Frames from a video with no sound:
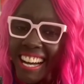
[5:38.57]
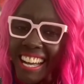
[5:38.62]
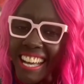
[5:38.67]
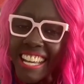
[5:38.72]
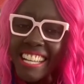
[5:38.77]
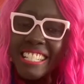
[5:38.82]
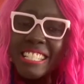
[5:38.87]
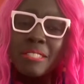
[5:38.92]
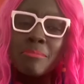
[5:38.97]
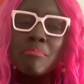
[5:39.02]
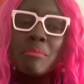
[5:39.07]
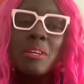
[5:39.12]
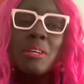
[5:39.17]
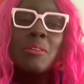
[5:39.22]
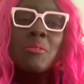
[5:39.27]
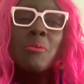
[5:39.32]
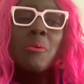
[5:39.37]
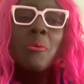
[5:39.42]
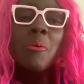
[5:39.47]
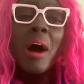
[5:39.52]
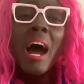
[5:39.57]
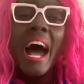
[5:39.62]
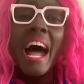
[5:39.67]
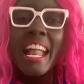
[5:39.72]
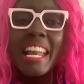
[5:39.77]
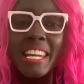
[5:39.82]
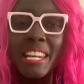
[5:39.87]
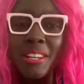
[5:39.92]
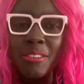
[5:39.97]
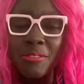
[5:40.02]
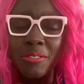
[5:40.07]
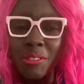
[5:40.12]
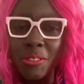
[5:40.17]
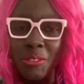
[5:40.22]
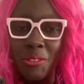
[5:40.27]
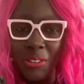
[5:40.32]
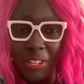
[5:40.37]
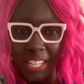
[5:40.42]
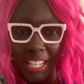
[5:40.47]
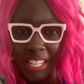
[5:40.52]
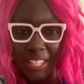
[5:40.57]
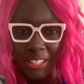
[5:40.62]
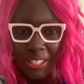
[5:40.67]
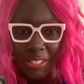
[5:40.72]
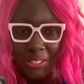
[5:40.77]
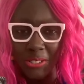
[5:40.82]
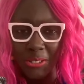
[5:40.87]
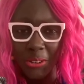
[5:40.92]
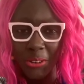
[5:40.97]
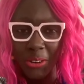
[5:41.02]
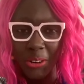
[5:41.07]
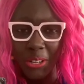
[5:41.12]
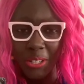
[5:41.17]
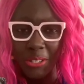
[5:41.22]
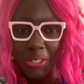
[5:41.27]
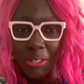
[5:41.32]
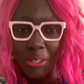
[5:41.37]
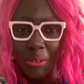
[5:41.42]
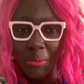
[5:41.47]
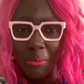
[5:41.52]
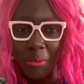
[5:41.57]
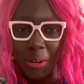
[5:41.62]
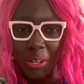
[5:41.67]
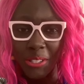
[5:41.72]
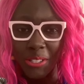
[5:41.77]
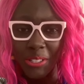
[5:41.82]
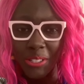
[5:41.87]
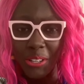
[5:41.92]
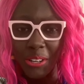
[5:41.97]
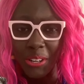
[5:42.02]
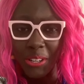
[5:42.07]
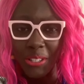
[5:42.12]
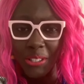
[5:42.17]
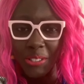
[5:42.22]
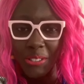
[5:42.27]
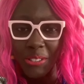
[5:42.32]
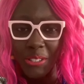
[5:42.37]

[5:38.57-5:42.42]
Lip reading: It's been wonderful reading the story to you boys and girls